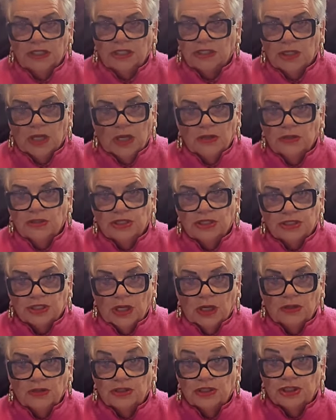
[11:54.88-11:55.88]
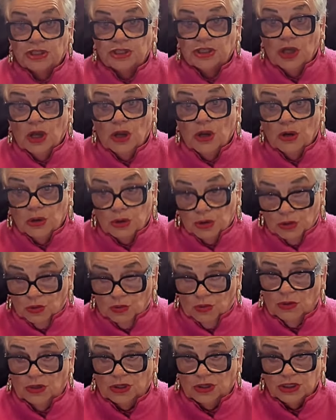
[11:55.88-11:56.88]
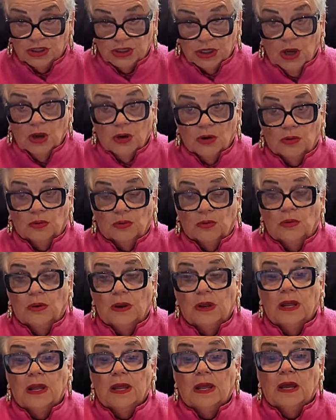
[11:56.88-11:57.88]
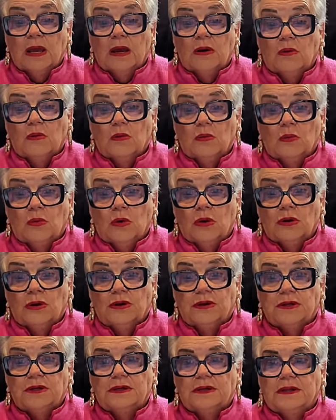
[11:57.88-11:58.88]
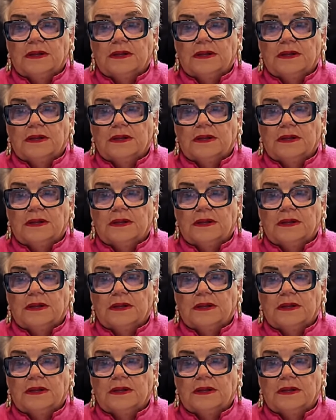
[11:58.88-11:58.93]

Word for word: I so, so, so, so want.